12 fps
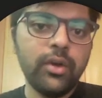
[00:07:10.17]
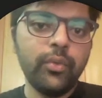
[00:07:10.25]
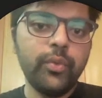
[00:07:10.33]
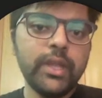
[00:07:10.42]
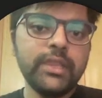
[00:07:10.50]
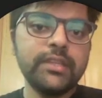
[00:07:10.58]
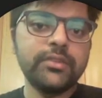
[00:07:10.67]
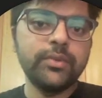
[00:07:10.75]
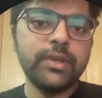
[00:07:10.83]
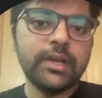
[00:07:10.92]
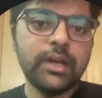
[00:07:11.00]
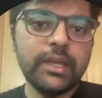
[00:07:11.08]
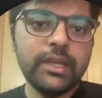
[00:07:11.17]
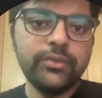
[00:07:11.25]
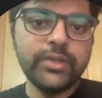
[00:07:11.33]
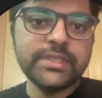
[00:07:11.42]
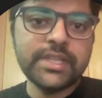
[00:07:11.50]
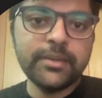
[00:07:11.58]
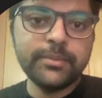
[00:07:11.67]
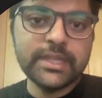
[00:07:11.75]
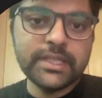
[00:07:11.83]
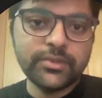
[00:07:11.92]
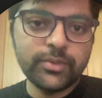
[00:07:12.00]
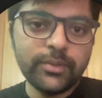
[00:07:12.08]
when this will, in which game
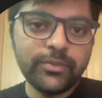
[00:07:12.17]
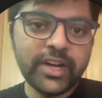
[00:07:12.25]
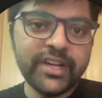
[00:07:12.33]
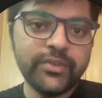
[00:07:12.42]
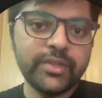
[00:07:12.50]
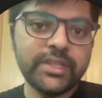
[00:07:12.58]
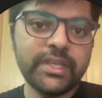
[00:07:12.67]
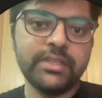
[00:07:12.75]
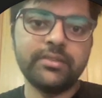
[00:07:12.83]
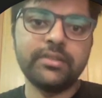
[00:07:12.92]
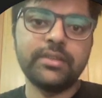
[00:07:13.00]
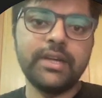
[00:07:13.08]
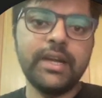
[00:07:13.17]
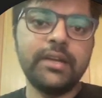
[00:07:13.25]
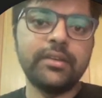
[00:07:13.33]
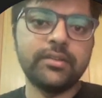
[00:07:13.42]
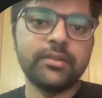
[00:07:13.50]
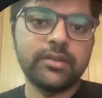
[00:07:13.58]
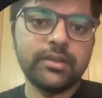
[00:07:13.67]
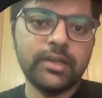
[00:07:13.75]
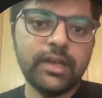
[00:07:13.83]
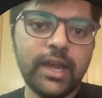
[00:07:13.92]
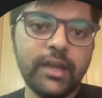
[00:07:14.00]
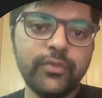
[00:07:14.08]
this will fight with a, right,
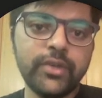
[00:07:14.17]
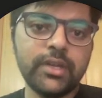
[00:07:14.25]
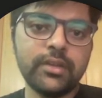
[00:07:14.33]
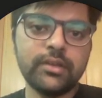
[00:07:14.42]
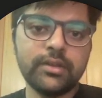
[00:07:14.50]
win